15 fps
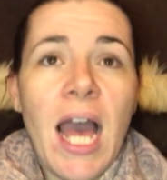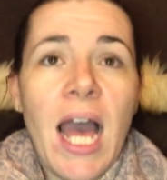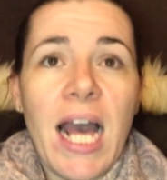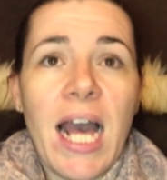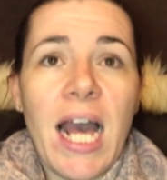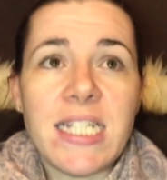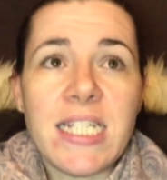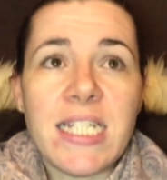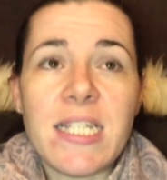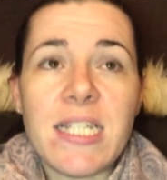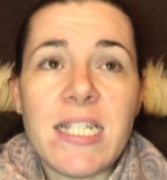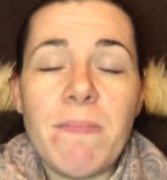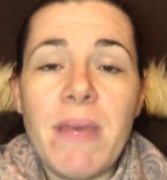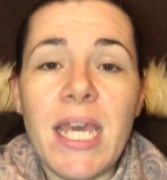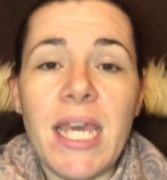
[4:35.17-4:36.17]
And
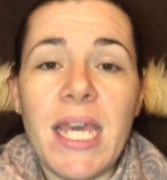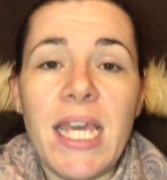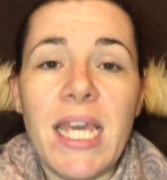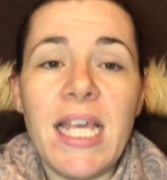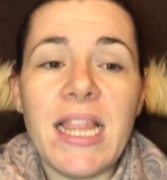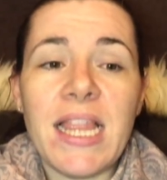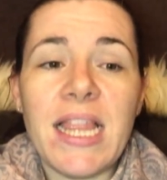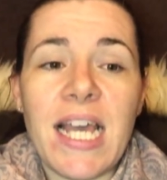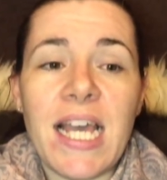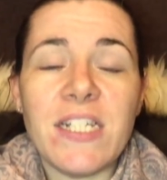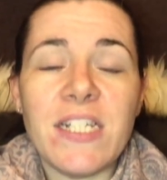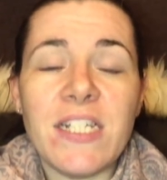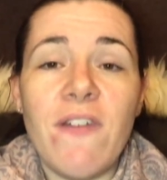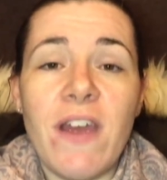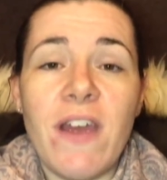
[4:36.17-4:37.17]
to me, that
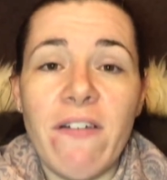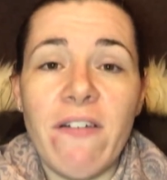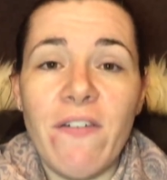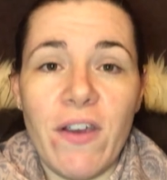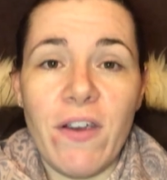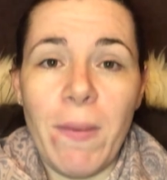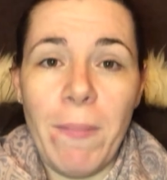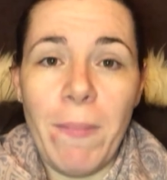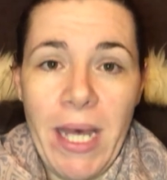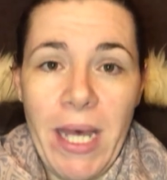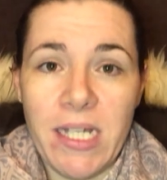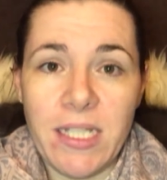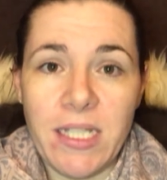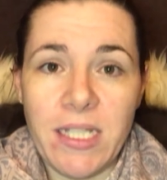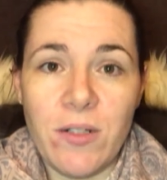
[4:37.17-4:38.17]
is very, very
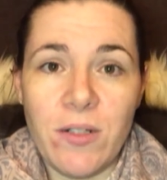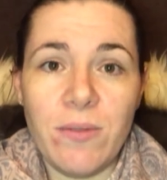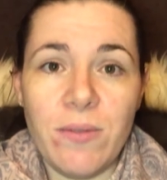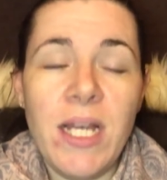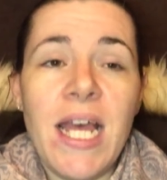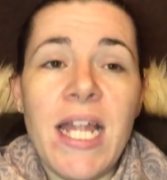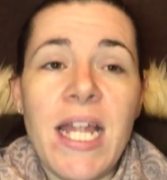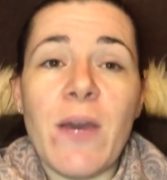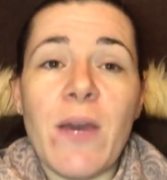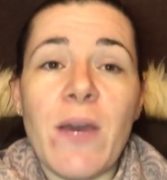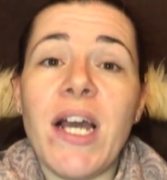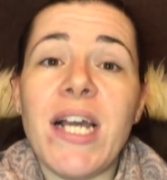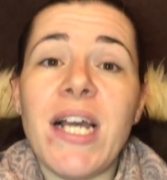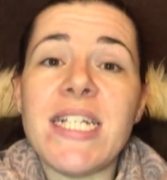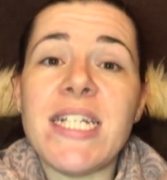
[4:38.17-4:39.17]
personal. Now, we
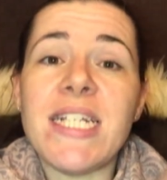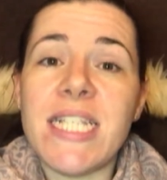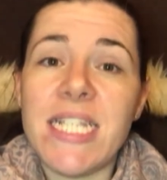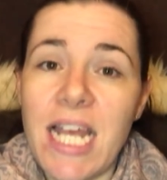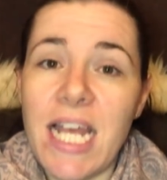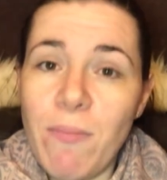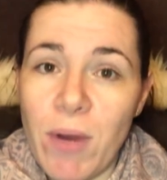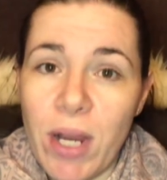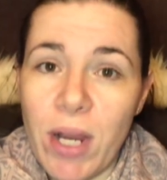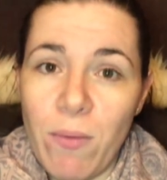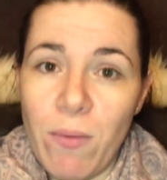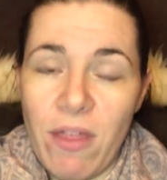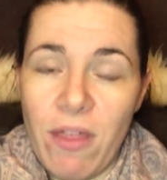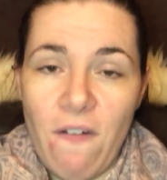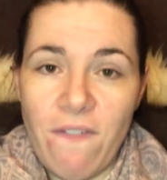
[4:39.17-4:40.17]
like to celebrate
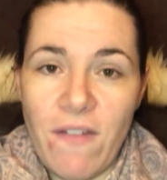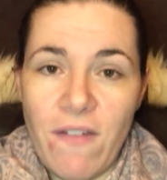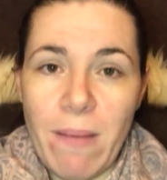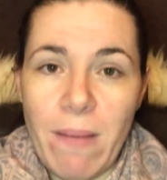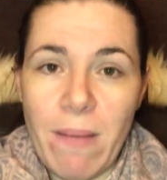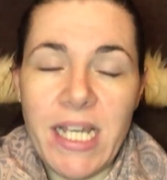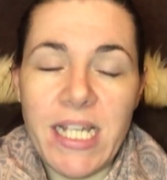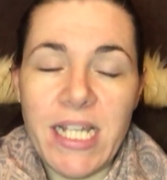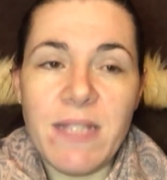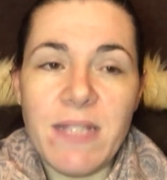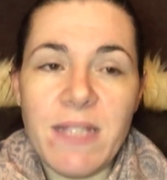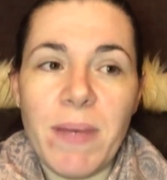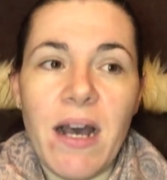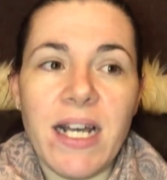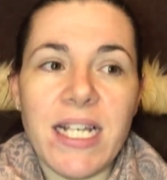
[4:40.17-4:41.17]
with our families,
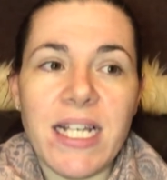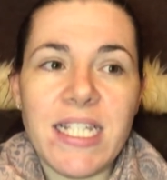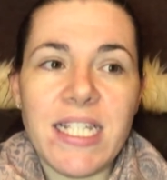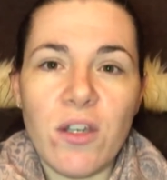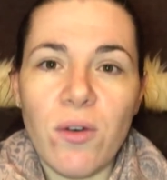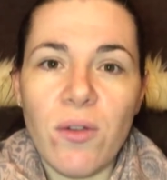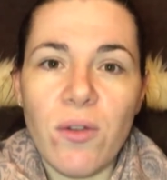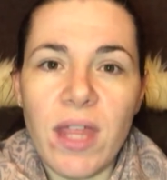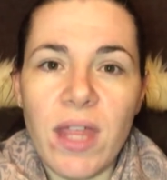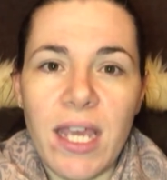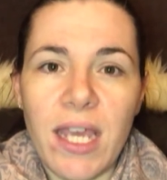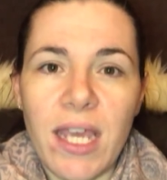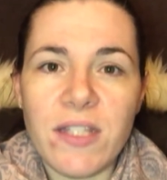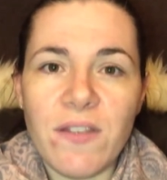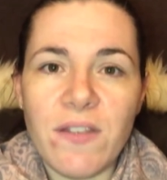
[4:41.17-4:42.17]
but I still
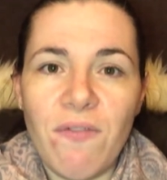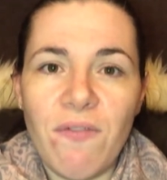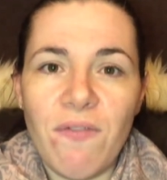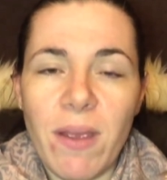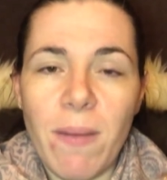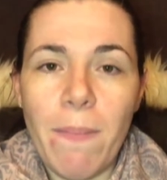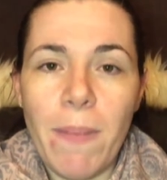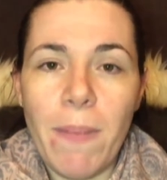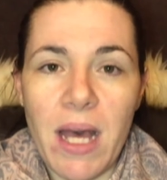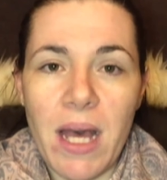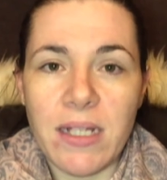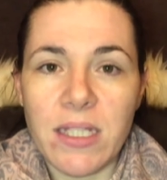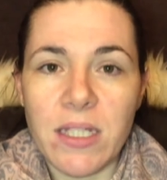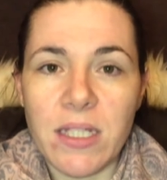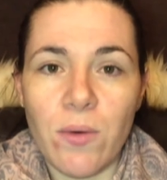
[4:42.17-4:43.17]
think it's a very
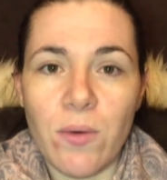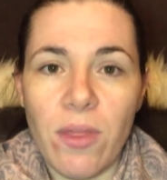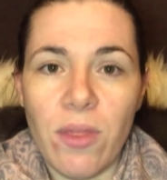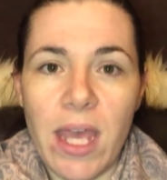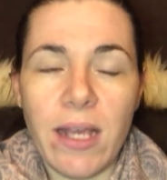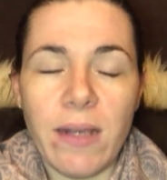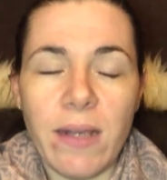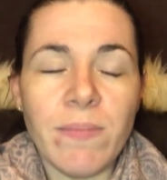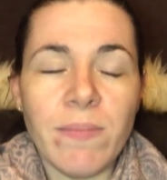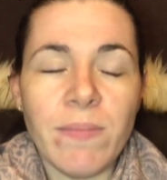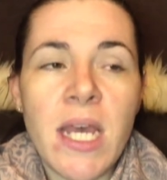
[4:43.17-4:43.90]
personal thing.